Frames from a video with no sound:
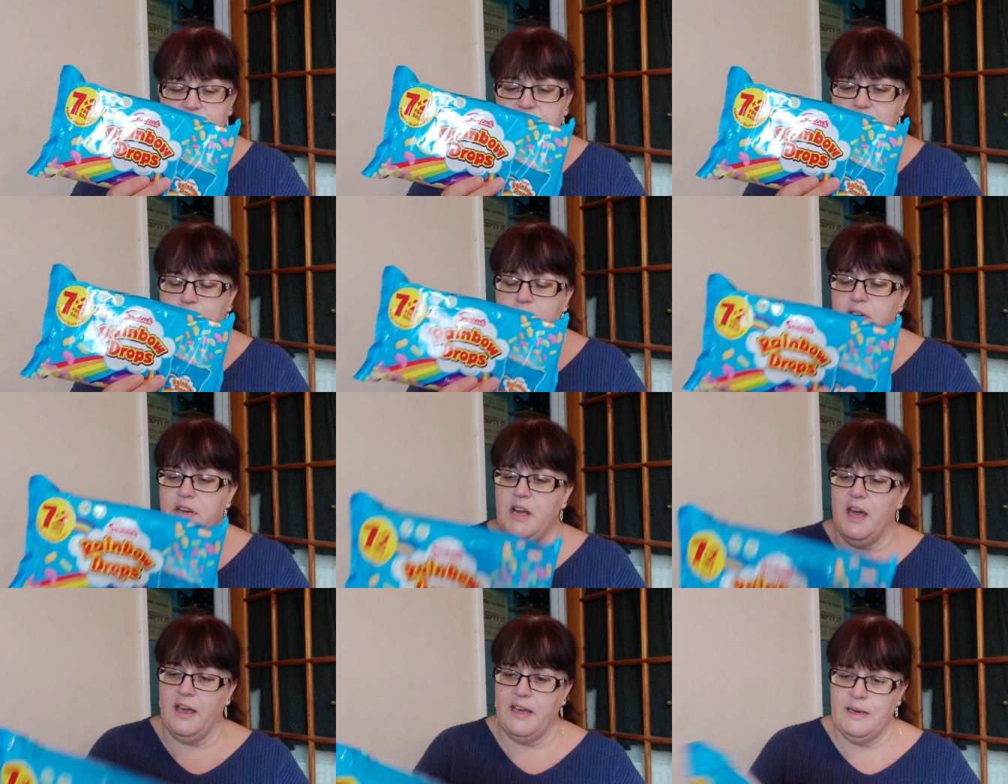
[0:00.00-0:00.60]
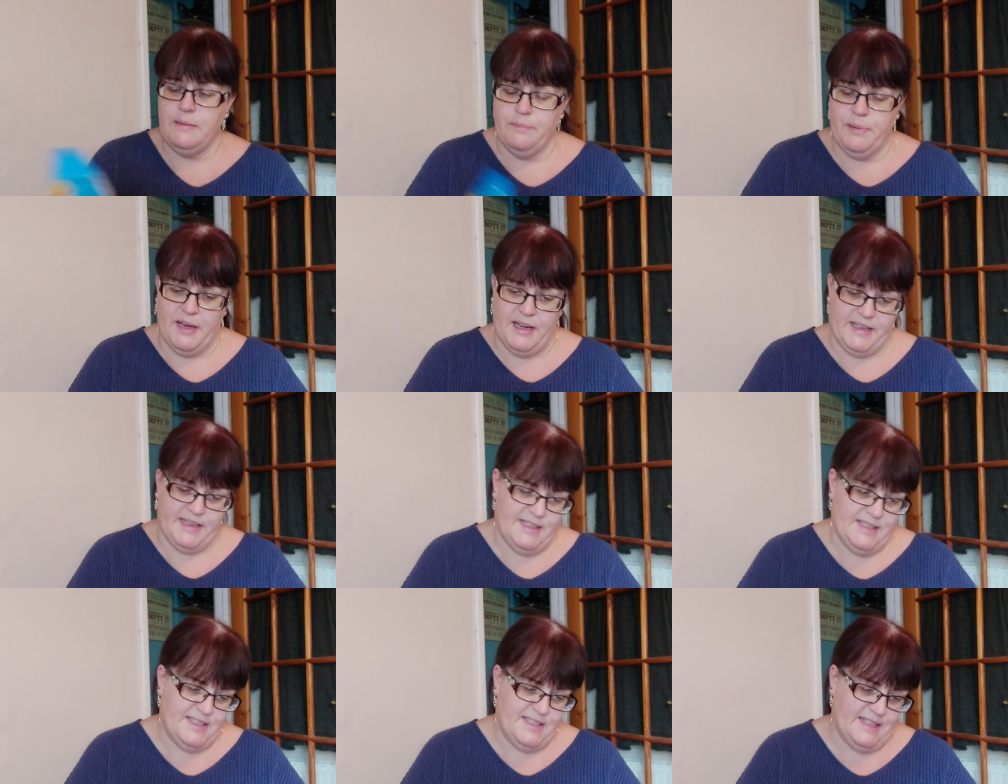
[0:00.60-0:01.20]
So 9
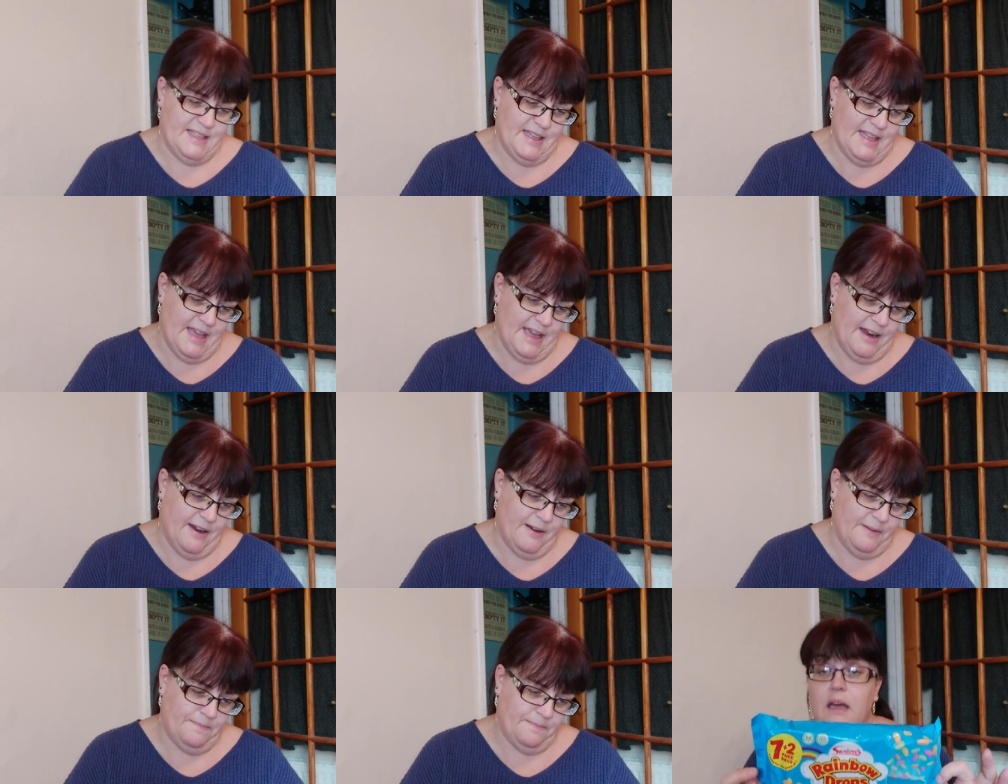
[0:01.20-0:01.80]
packets in there.